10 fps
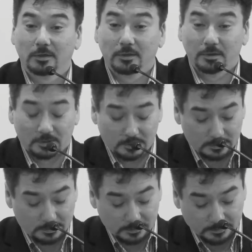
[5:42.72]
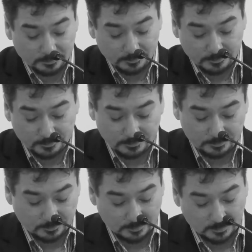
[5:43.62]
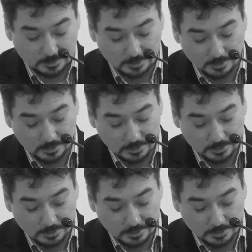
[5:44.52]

Nothing is said.